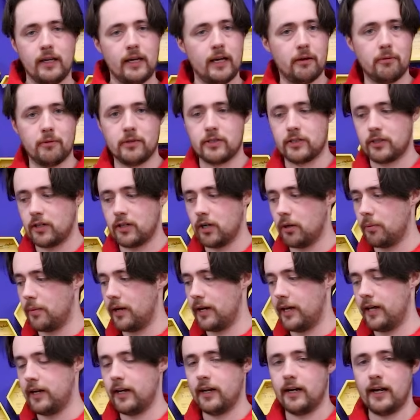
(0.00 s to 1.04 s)
It was
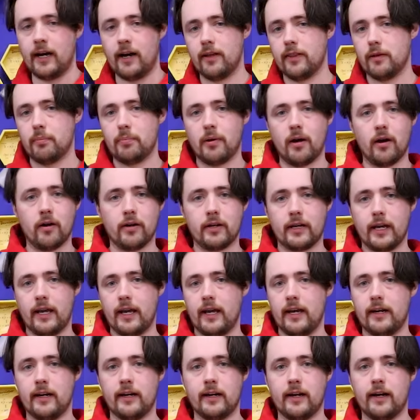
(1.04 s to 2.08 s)
coming in and out of the
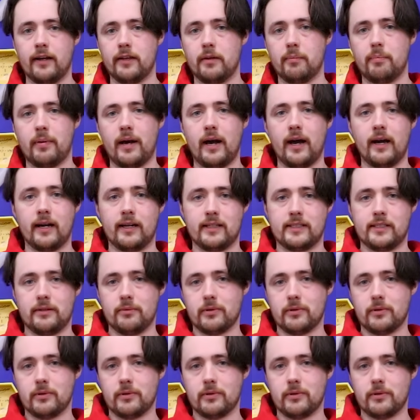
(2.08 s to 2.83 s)
pocket, in and out of the bags.